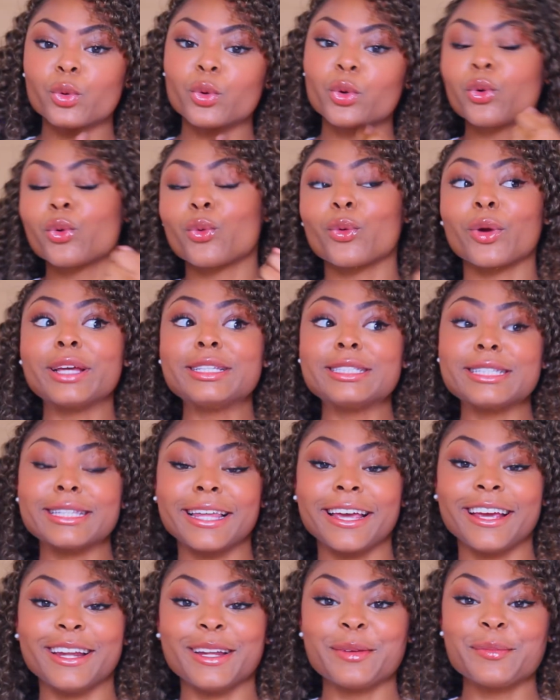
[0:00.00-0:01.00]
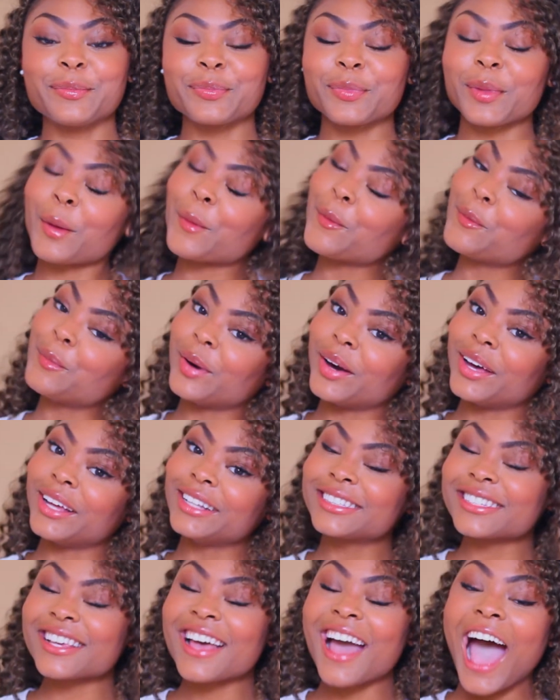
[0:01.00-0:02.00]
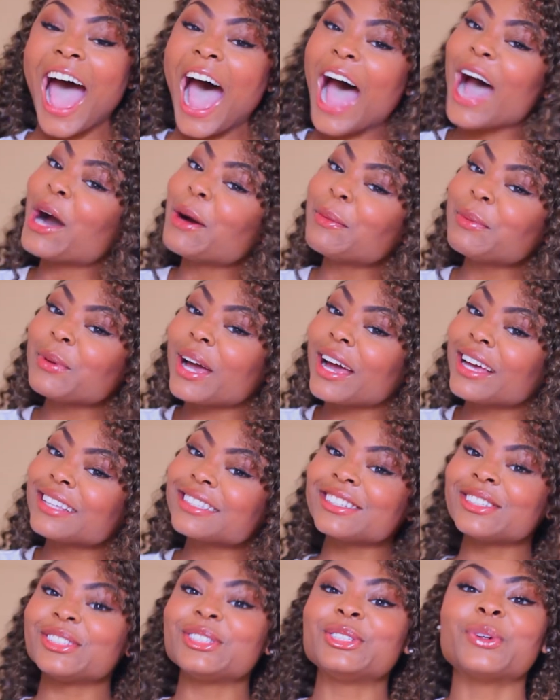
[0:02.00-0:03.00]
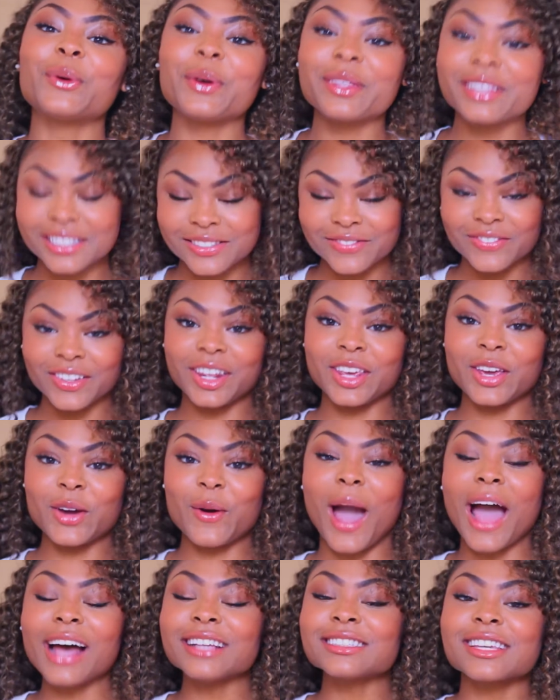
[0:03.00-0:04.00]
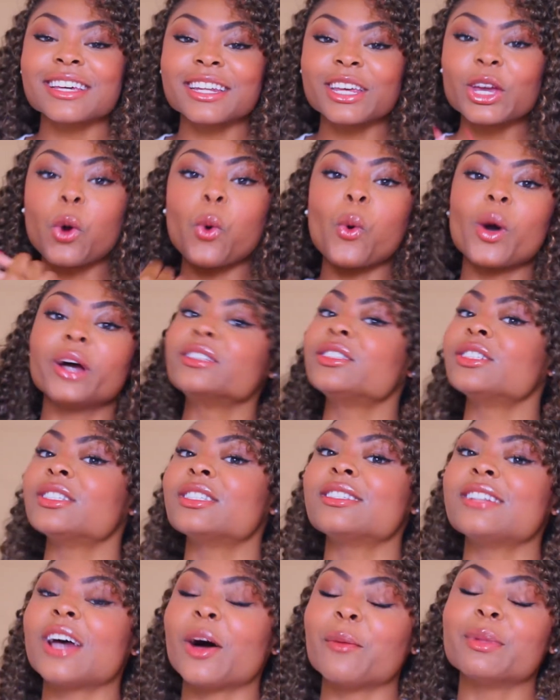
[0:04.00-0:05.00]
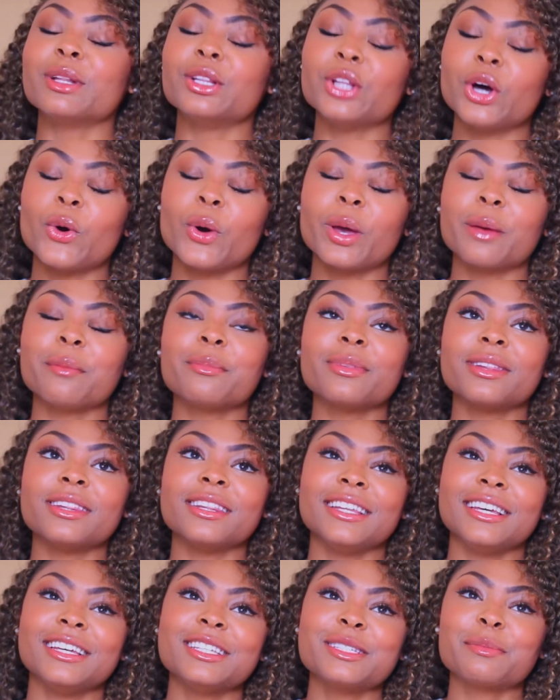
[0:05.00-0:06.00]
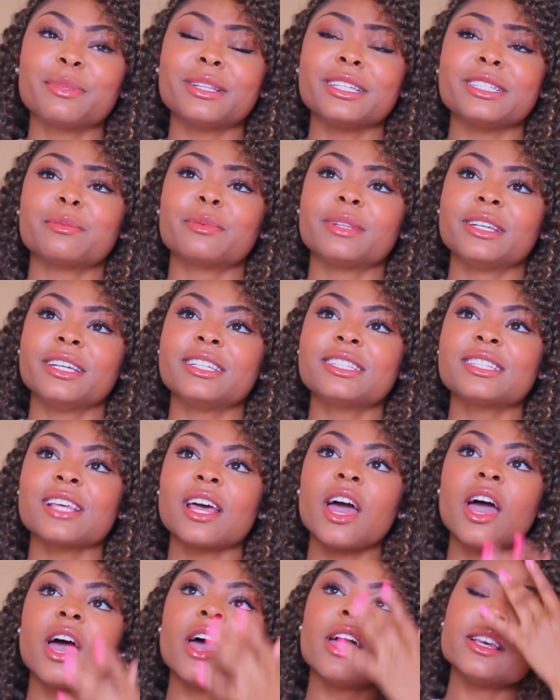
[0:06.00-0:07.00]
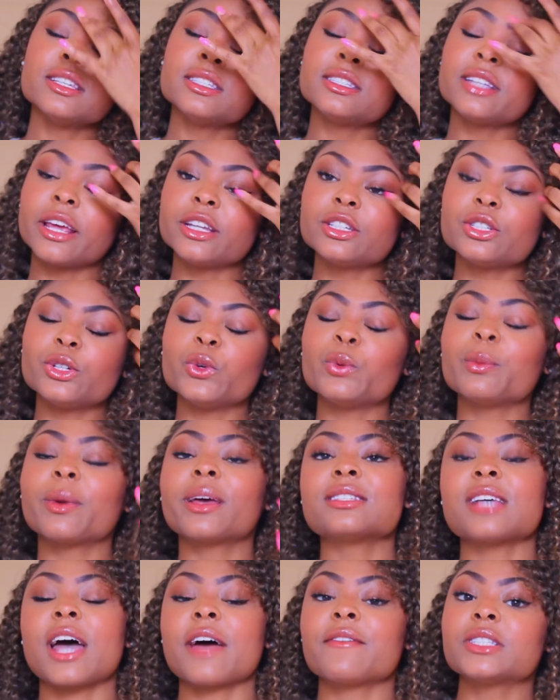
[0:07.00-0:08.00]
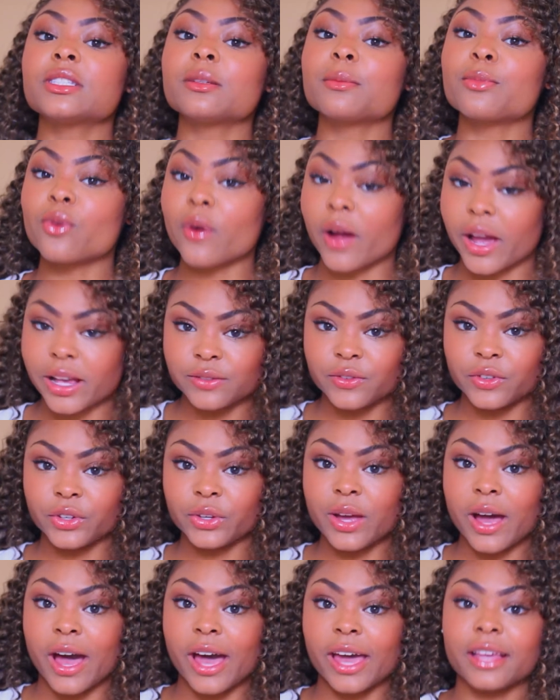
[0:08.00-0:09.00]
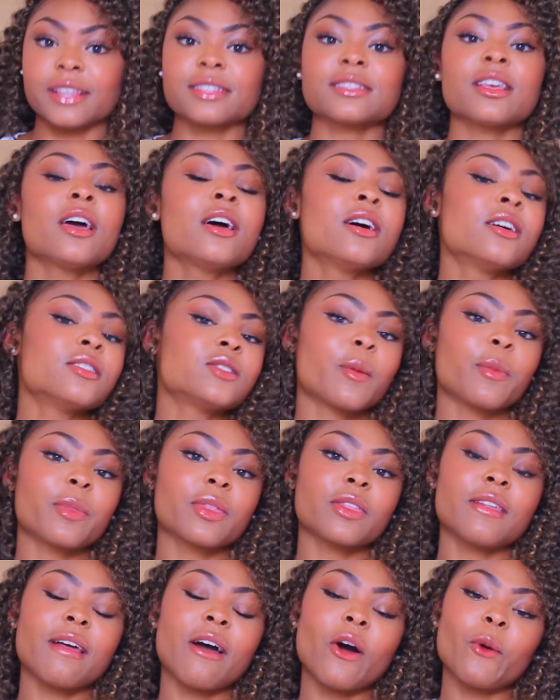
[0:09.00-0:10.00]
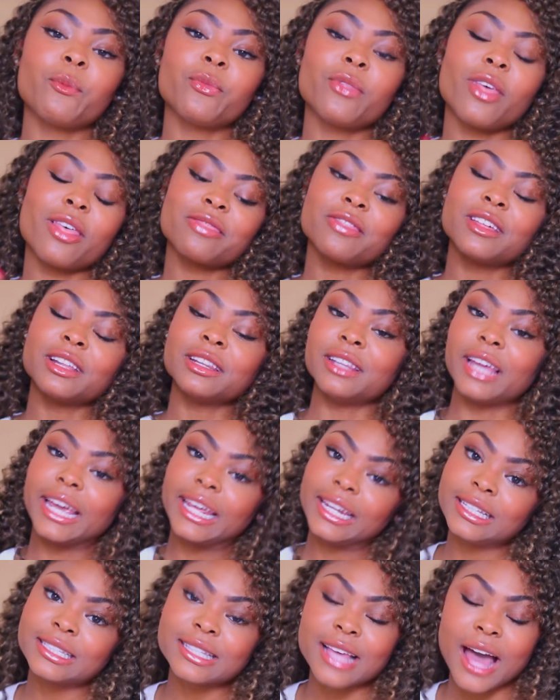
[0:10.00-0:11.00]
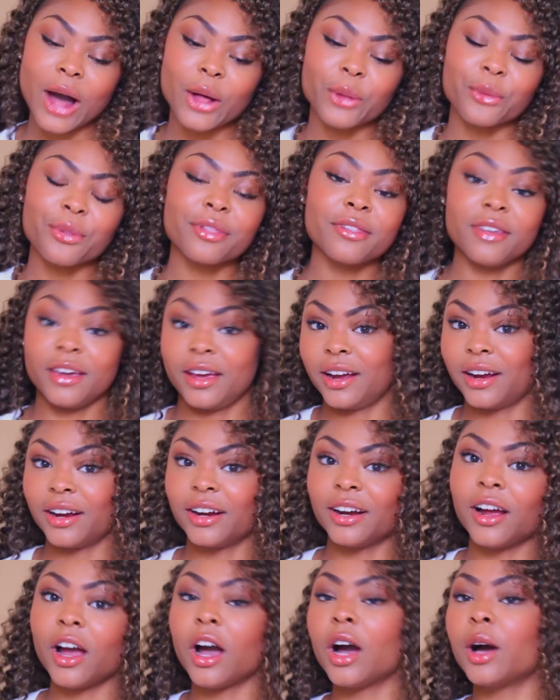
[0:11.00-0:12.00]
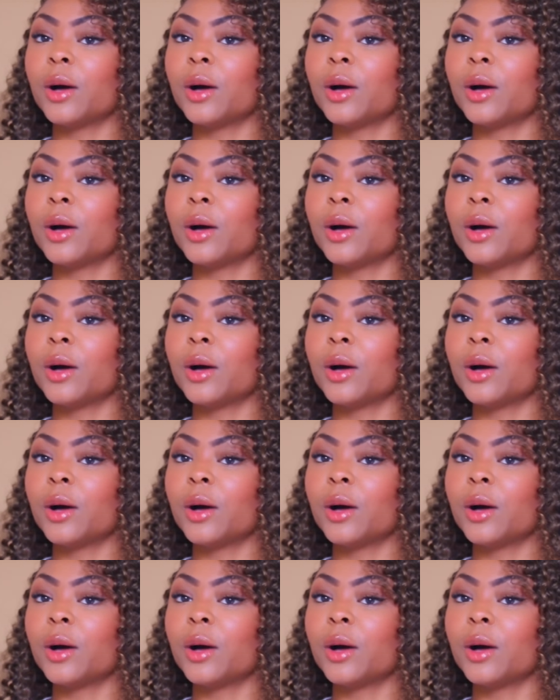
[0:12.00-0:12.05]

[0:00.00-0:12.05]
crazy lady, but I hope you guys enjoyed this video. Ask any questions down below, and please stay tuned, because I have a surprise for you guys, something to help the ladies out there